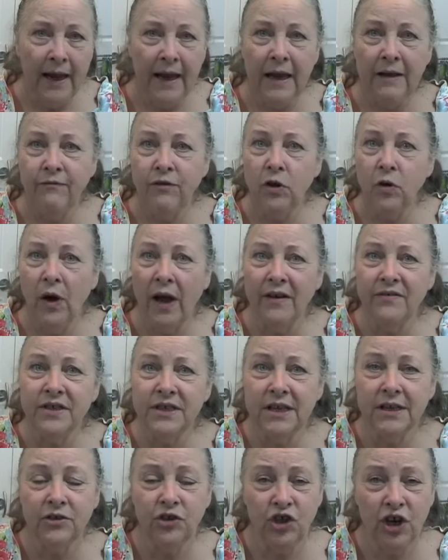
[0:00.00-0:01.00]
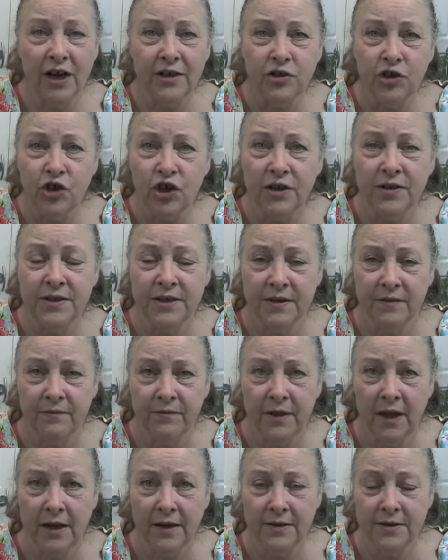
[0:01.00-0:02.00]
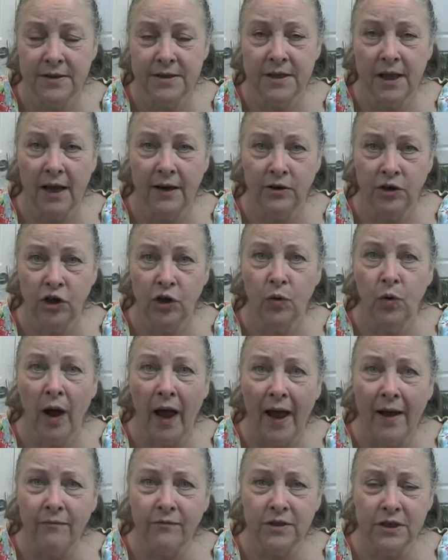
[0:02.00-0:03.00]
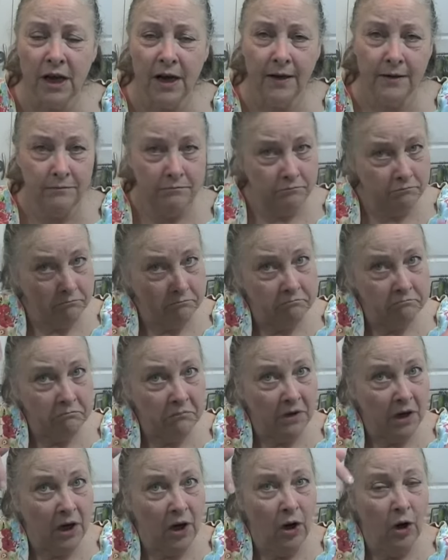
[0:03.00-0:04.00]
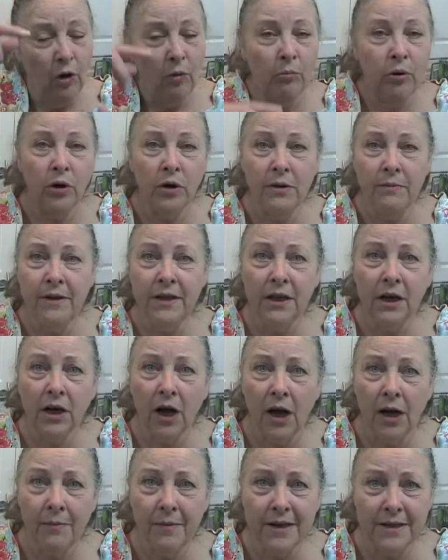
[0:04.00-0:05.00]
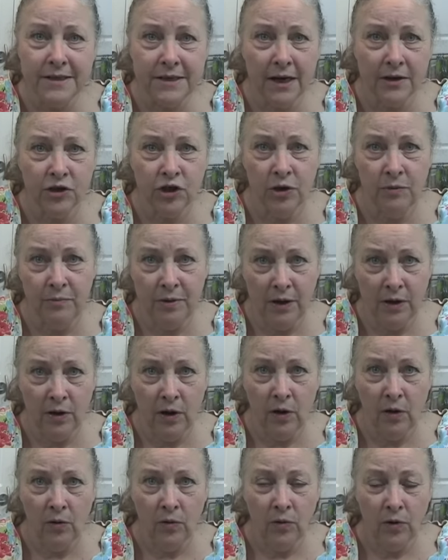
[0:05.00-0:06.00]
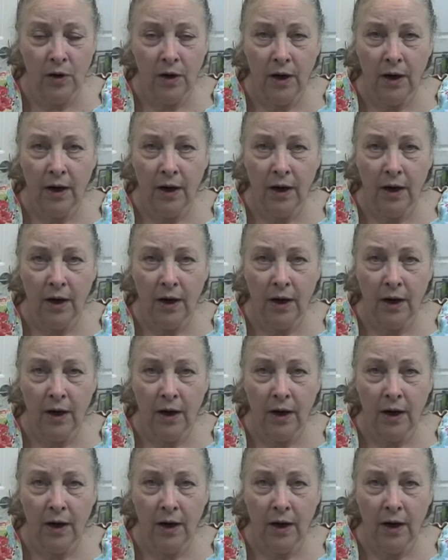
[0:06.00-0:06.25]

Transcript: If you have suggestions of things that you have done, put them in the comment section below.